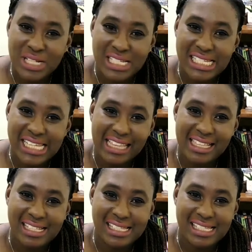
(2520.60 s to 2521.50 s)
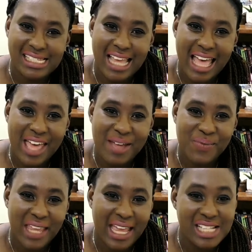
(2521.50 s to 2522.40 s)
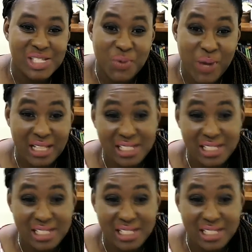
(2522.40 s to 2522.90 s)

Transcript: to take this time as well